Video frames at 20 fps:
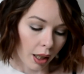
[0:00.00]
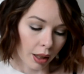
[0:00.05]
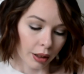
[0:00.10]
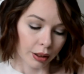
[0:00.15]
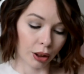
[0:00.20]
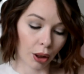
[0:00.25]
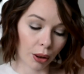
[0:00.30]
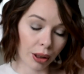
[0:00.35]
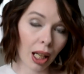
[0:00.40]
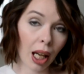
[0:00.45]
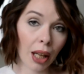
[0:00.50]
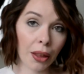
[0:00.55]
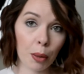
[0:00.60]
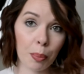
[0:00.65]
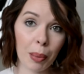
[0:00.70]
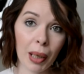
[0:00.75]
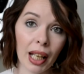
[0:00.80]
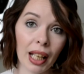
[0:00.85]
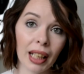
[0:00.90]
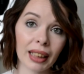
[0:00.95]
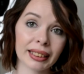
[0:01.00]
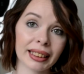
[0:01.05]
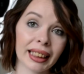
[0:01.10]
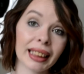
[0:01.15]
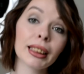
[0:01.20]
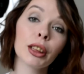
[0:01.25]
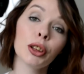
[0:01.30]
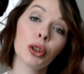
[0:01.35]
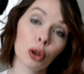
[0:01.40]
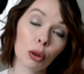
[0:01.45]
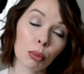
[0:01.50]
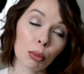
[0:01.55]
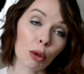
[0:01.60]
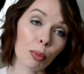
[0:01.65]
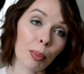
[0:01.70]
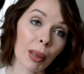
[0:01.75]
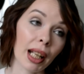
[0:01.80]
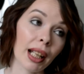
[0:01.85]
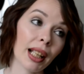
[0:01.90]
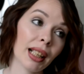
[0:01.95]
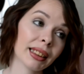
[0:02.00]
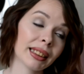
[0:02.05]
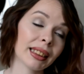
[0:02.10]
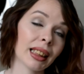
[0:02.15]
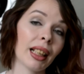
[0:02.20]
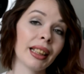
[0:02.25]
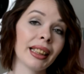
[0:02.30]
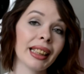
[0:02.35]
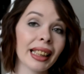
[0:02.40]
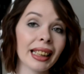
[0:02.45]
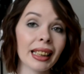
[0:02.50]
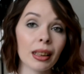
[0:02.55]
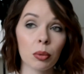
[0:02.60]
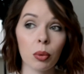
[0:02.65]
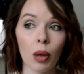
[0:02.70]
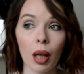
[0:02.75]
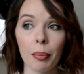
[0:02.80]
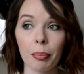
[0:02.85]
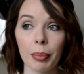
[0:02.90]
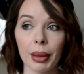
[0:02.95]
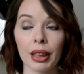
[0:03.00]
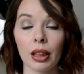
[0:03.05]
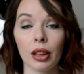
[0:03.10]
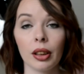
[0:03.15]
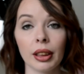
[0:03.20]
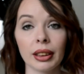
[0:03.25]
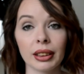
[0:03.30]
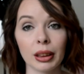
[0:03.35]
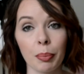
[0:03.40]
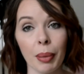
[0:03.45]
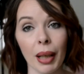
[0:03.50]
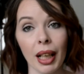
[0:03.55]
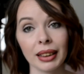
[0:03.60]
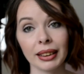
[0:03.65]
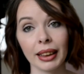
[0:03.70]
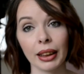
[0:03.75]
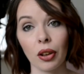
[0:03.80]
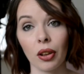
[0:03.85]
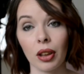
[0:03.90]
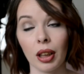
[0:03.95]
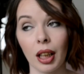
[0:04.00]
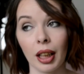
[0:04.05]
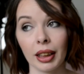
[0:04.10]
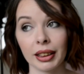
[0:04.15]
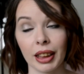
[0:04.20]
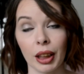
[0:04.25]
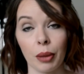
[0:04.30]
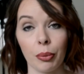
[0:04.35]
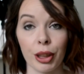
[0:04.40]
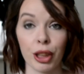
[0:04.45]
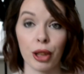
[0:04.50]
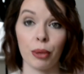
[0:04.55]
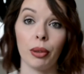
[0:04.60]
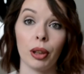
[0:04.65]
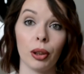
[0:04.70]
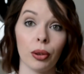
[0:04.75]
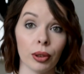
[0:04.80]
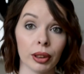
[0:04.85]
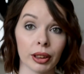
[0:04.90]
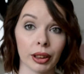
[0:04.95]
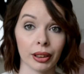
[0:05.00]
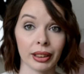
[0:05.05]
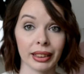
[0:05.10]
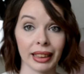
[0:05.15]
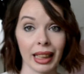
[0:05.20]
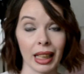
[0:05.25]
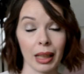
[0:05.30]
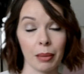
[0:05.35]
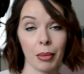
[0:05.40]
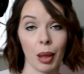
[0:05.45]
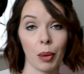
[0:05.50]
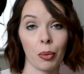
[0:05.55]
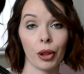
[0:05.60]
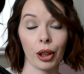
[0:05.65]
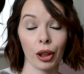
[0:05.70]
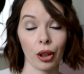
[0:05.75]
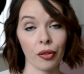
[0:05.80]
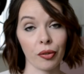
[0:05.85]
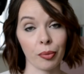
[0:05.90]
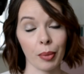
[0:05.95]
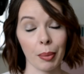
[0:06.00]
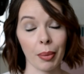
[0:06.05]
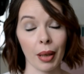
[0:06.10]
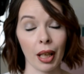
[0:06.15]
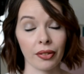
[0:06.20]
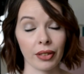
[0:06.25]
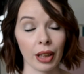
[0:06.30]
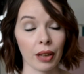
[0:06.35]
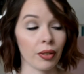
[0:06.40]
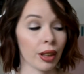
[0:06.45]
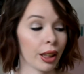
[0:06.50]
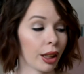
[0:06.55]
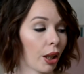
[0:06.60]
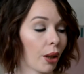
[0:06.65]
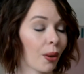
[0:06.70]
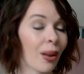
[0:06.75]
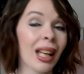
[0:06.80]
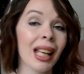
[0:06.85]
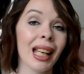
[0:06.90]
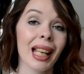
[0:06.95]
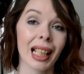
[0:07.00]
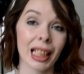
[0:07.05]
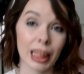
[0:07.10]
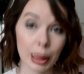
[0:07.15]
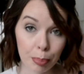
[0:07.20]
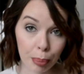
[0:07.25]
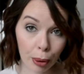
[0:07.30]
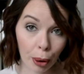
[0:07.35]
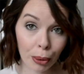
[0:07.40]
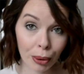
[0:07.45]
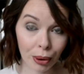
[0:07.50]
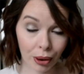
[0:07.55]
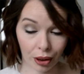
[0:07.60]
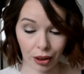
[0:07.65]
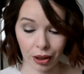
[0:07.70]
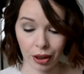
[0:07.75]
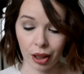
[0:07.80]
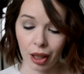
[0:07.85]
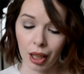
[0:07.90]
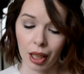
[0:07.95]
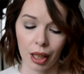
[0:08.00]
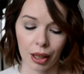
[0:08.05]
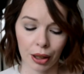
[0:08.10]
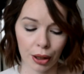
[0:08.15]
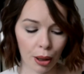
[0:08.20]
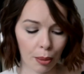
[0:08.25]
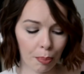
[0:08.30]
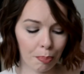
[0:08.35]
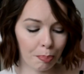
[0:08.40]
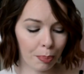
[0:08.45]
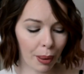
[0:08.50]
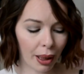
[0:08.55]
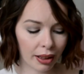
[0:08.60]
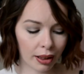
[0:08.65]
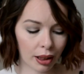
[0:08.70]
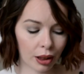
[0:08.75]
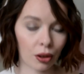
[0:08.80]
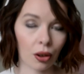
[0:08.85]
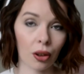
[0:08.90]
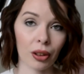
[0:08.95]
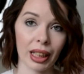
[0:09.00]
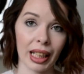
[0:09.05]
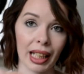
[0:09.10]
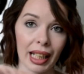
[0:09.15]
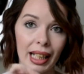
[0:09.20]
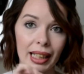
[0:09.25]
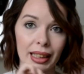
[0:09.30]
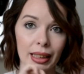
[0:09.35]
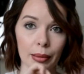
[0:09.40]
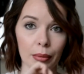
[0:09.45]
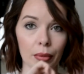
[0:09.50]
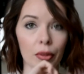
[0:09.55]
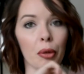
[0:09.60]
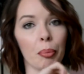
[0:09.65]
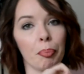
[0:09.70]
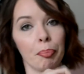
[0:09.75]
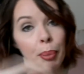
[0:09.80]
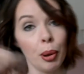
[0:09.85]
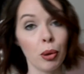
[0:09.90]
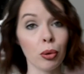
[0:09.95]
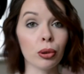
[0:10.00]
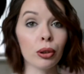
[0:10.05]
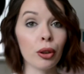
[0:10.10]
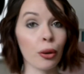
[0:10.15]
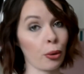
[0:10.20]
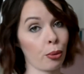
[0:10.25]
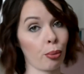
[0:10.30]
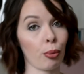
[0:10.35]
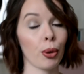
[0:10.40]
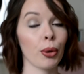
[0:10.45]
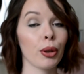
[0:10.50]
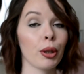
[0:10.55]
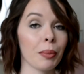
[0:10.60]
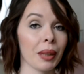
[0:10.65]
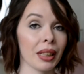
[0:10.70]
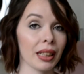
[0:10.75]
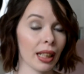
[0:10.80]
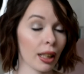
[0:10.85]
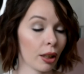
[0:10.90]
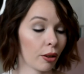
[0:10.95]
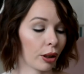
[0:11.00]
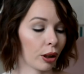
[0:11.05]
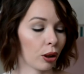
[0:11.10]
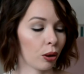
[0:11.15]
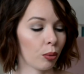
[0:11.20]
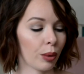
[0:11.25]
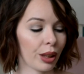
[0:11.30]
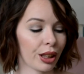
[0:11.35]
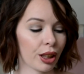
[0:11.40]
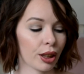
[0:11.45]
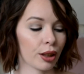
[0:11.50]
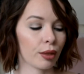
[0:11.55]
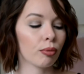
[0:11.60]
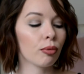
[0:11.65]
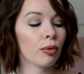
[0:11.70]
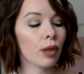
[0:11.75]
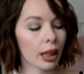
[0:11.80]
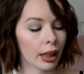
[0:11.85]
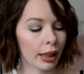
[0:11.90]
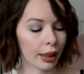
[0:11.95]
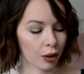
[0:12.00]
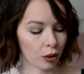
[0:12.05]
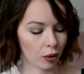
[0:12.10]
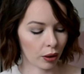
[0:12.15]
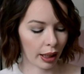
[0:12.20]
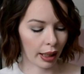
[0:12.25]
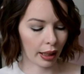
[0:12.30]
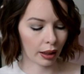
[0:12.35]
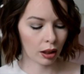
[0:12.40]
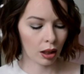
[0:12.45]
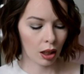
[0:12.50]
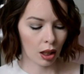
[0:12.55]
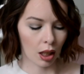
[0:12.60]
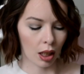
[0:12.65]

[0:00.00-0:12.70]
So the other purse is a normal purse. I needed one because the purse I got last year, which you will also see in my what I got for my birthday video, has broken. The button on it has pulled through the material, which is really annoying,